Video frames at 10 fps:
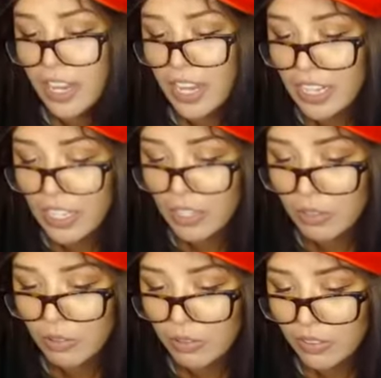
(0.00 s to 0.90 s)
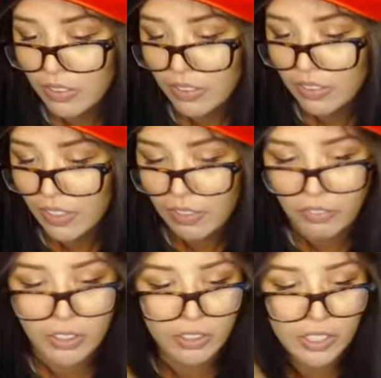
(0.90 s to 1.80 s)
Hate you. I've
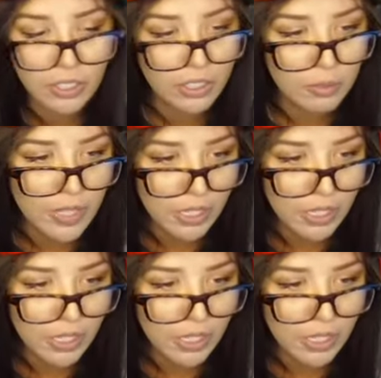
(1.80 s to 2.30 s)
literally heard them talk